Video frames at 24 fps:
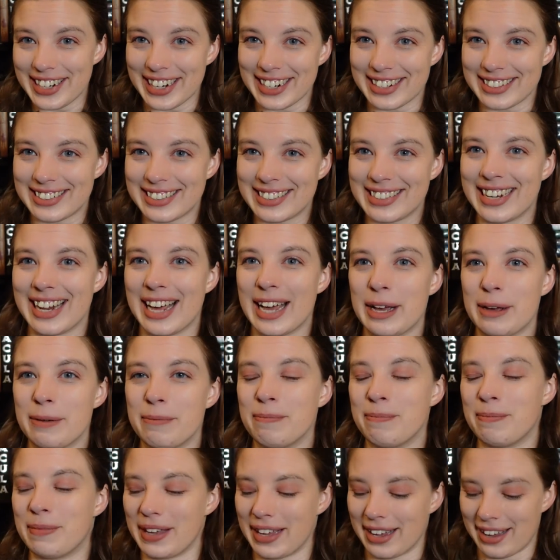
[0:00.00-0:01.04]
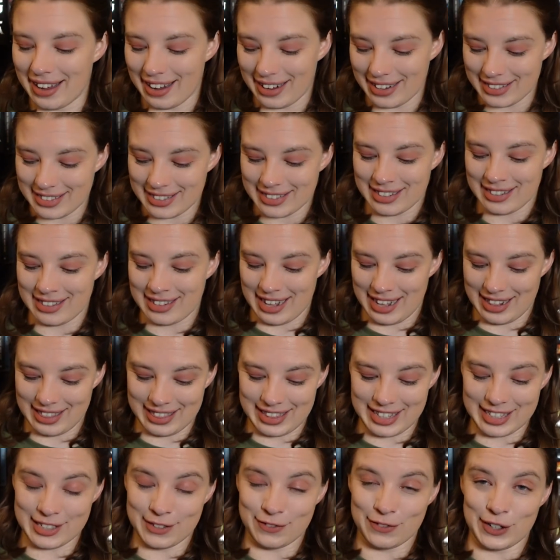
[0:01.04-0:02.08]
here today because
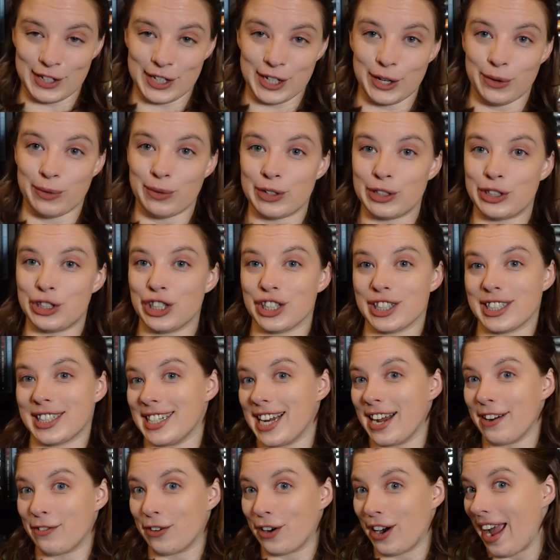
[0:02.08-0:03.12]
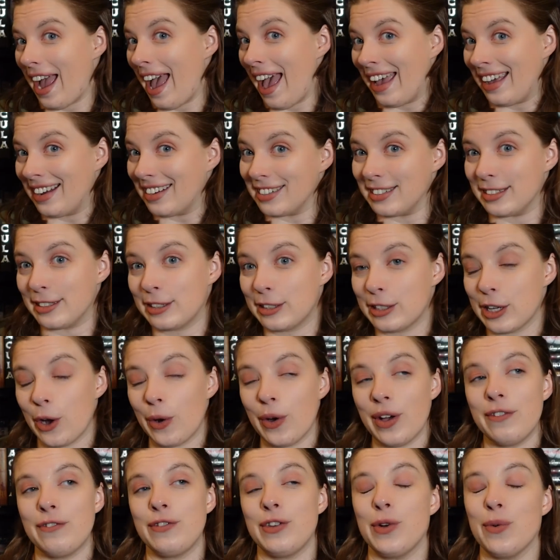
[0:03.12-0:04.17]
then this video would just never end.
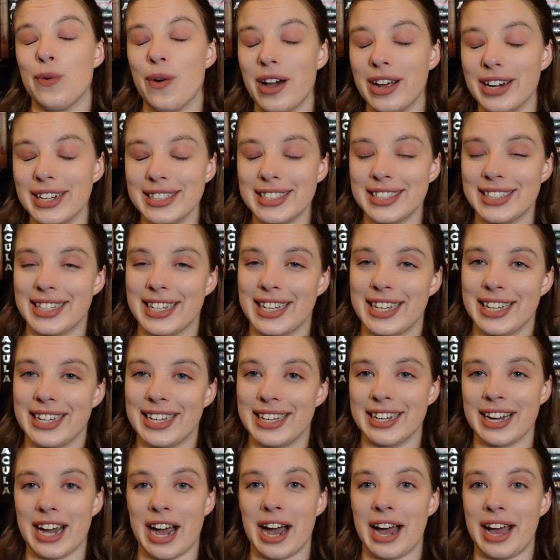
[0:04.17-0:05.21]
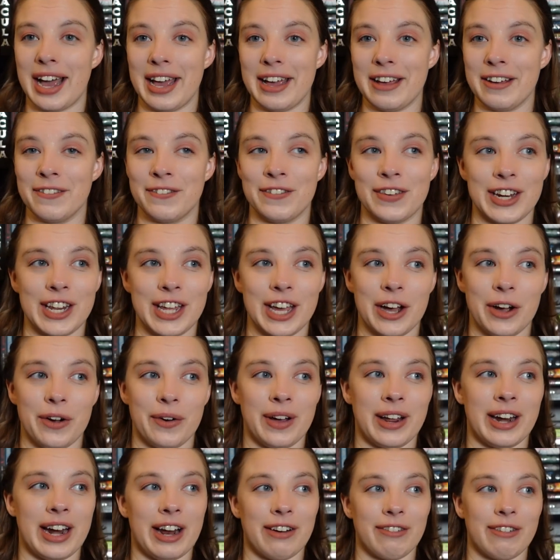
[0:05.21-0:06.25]
So if you want to see a video
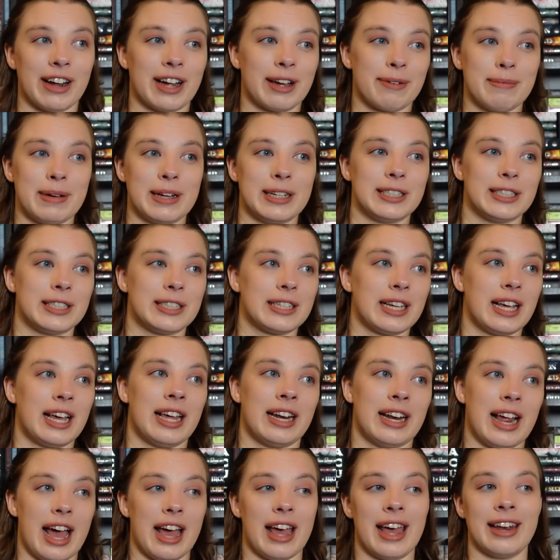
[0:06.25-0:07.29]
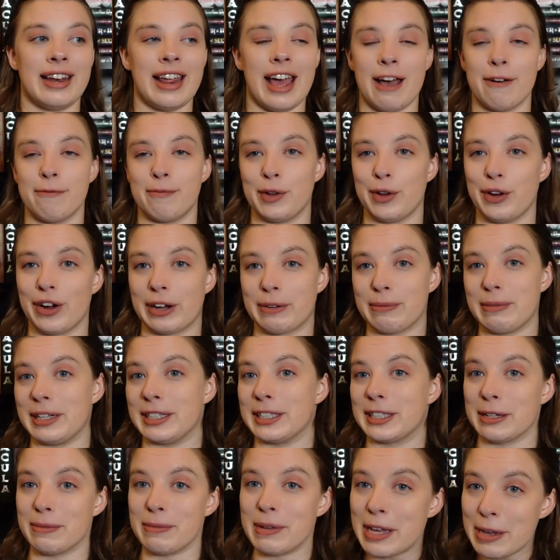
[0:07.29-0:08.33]
and I recommend and have me
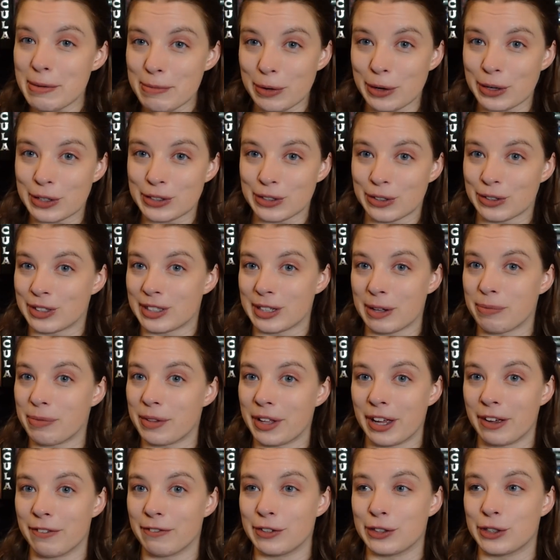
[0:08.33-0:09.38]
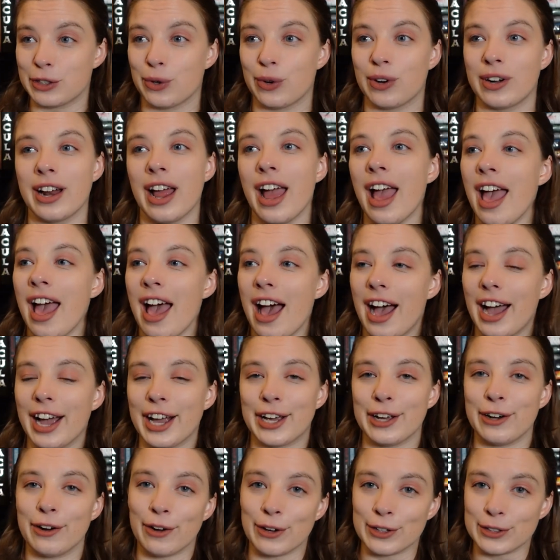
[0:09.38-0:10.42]
recommend some ebooks or something of the sort, I
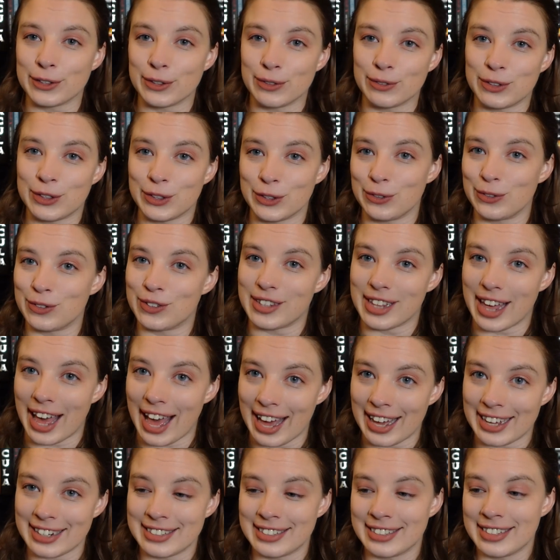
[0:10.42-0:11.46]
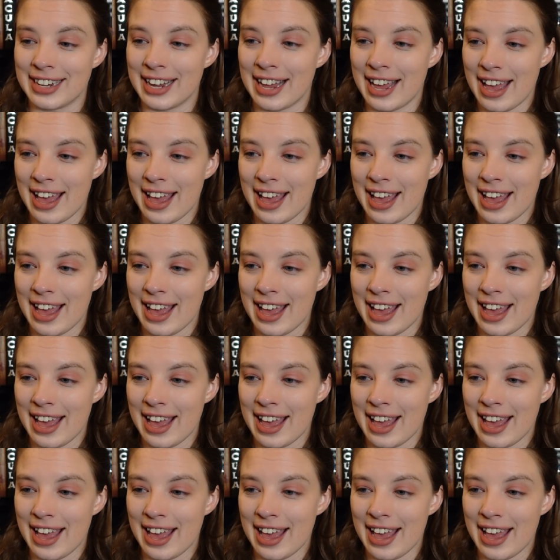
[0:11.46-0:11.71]
can also do that.